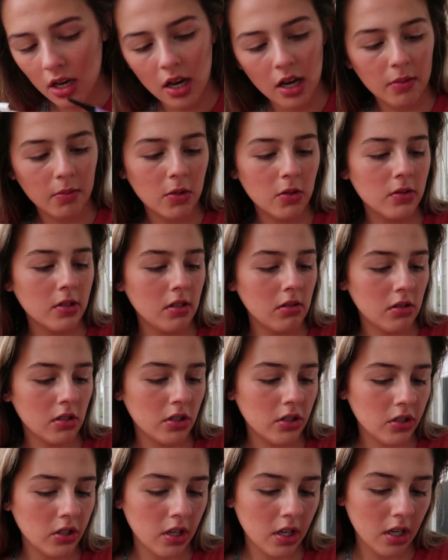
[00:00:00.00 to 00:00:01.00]
I'm using the
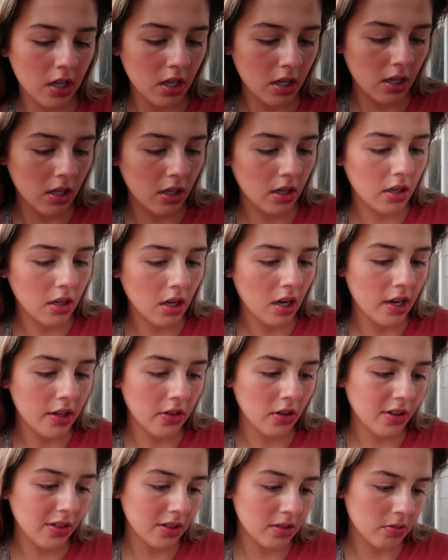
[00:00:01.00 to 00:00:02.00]
shade, I
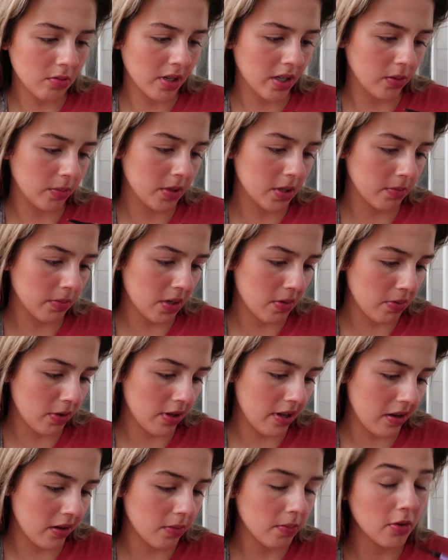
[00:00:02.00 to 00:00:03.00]
thought this would help some
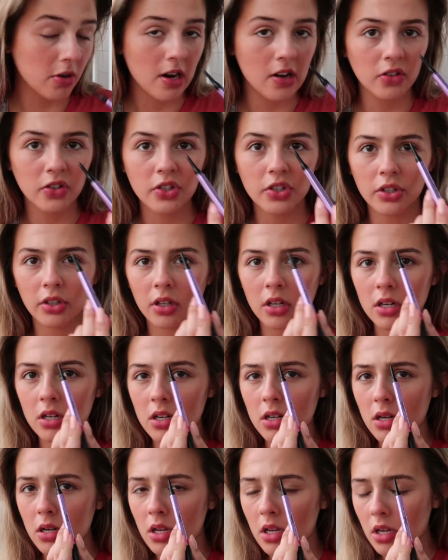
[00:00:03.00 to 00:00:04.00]
people out, Brown
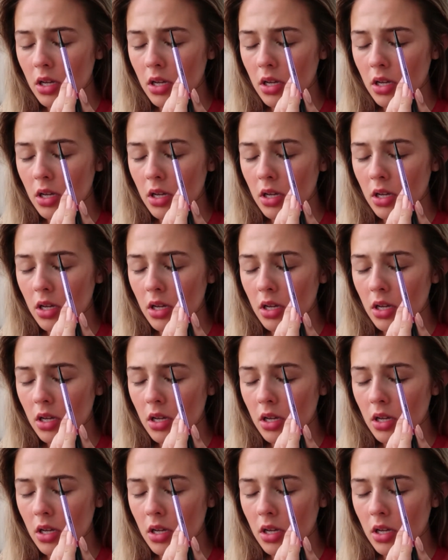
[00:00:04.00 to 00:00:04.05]
Sugar.